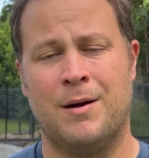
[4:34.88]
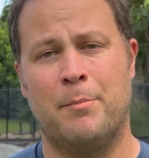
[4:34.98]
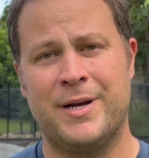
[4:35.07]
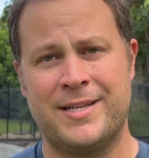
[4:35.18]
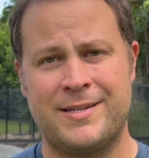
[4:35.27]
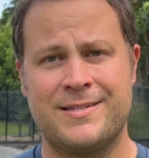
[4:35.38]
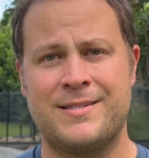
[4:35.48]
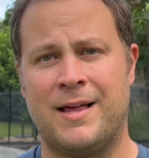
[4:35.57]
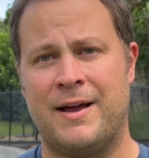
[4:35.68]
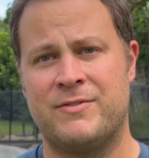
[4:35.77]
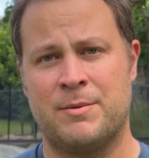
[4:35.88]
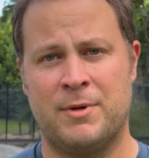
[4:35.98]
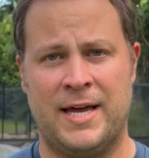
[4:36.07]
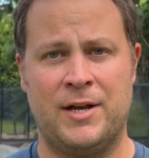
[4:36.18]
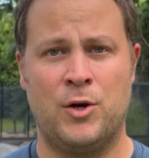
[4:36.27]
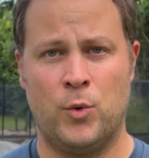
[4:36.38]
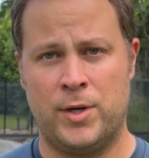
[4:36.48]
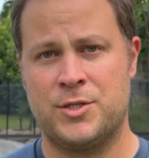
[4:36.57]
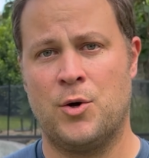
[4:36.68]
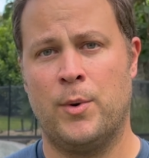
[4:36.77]
but it does still have some of that
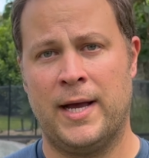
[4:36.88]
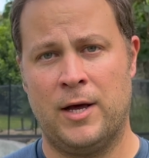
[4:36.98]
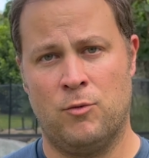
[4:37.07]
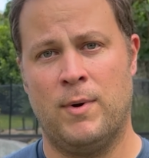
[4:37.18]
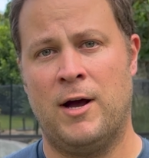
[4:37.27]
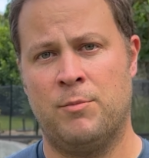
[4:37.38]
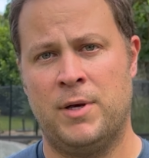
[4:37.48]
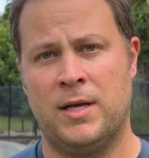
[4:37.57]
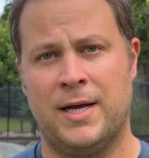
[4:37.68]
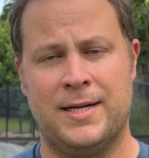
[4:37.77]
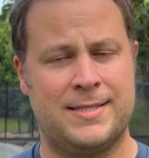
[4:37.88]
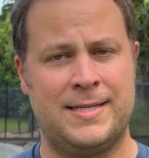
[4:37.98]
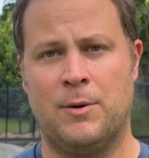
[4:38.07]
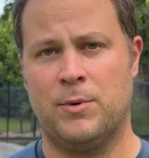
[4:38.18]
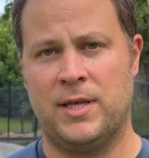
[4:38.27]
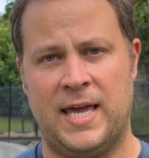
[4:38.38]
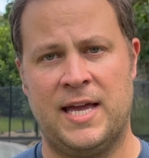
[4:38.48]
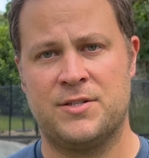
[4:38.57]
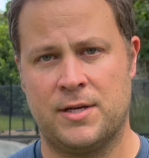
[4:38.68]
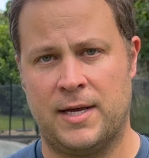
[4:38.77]
noise going on around me, and it's not really
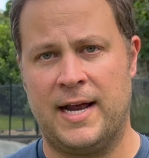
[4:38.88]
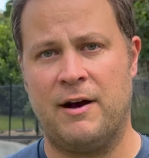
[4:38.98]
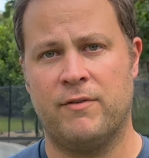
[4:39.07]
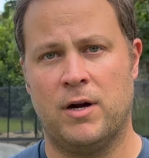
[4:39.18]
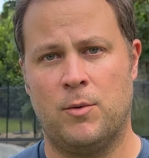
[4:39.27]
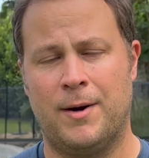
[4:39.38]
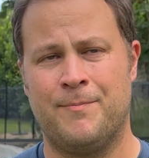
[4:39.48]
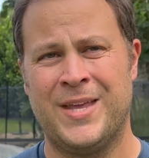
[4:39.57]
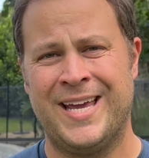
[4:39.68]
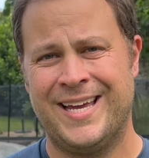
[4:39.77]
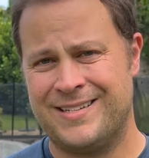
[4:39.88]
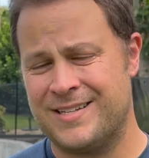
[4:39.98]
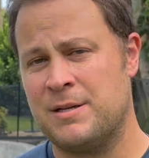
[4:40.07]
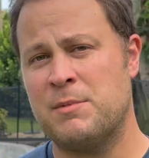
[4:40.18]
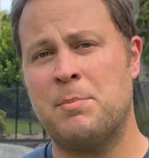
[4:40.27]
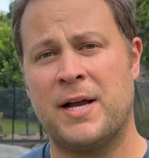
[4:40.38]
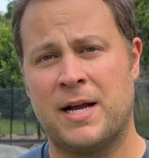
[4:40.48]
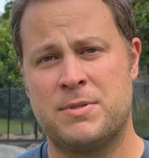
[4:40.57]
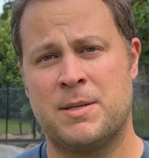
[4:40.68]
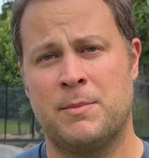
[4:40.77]
canceling it out very well. It does seem to pick
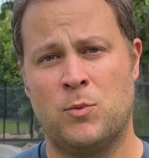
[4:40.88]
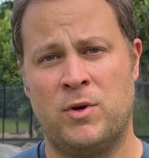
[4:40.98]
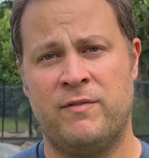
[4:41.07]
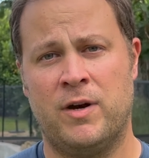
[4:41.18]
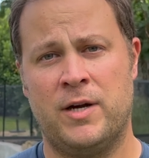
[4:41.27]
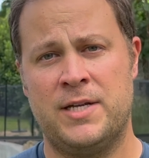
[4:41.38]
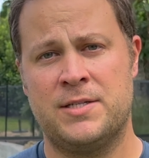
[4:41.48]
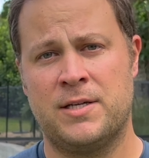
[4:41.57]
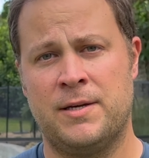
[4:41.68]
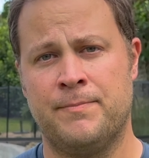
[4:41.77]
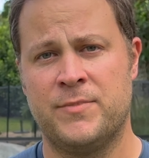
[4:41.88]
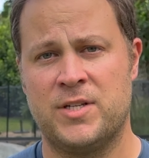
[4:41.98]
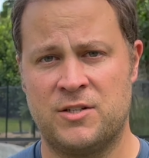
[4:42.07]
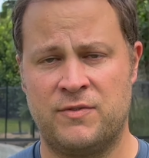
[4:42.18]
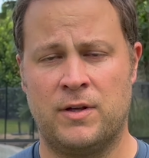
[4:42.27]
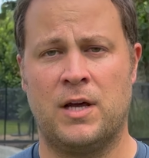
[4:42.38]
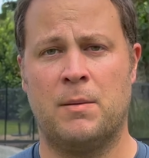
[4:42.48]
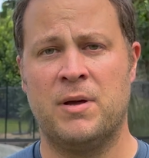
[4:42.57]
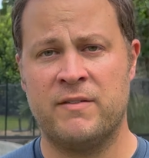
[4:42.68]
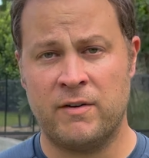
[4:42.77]
up some of the wind very easily. It does feel like a
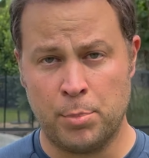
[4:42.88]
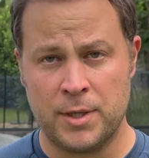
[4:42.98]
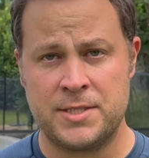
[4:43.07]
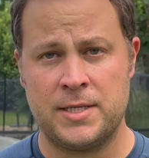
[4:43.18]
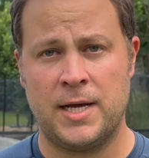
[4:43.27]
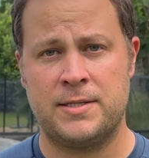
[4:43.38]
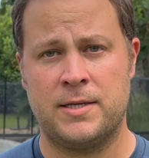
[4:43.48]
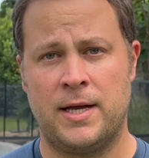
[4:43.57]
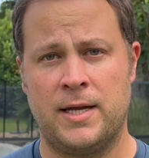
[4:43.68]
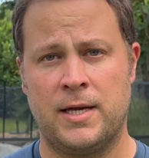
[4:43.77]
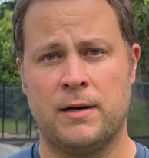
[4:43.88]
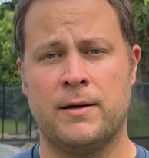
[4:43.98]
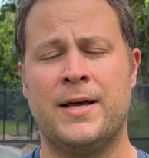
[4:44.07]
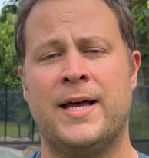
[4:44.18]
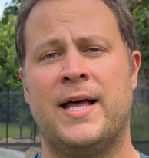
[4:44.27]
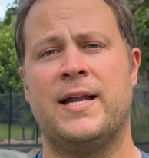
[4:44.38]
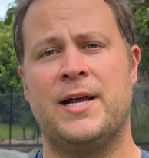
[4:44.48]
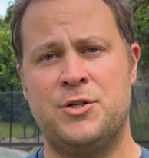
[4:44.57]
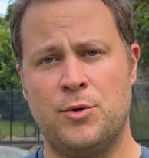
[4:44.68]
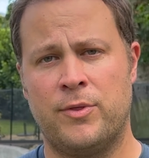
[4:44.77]
bit of a breezy day today here, and I
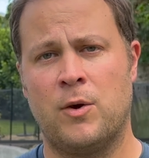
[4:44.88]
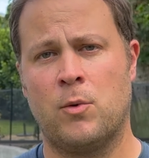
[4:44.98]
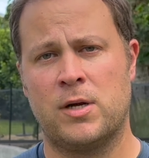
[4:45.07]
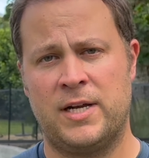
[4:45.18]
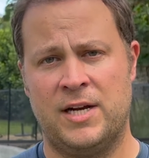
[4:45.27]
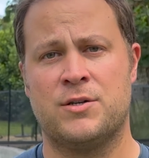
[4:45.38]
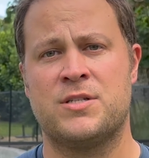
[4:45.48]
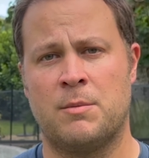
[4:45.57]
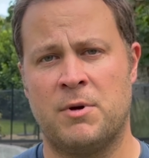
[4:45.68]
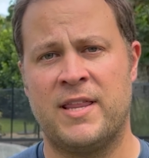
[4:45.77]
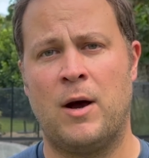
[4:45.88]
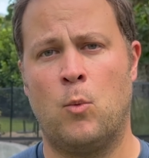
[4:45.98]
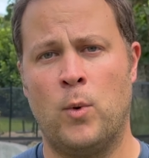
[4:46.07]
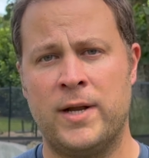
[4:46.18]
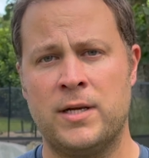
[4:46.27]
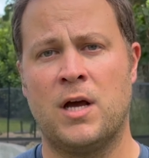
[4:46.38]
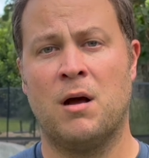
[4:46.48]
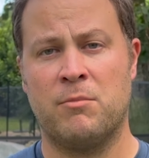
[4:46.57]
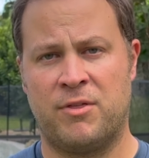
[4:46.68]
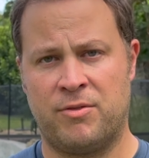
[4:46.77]
do think we're going to hear some of that wind
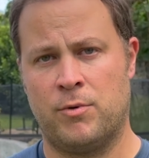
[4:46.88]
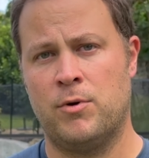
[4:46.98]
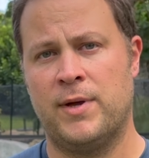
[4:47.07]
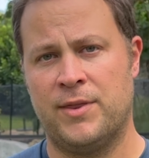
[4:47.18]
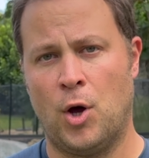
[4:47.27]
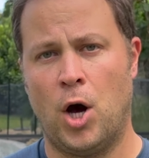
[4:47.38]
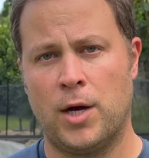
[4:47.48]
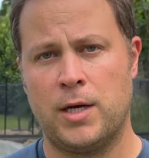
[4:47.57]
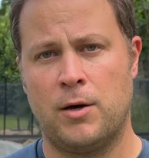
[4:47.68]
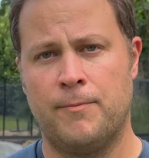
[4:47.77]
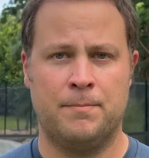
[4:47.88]
come through in the audio,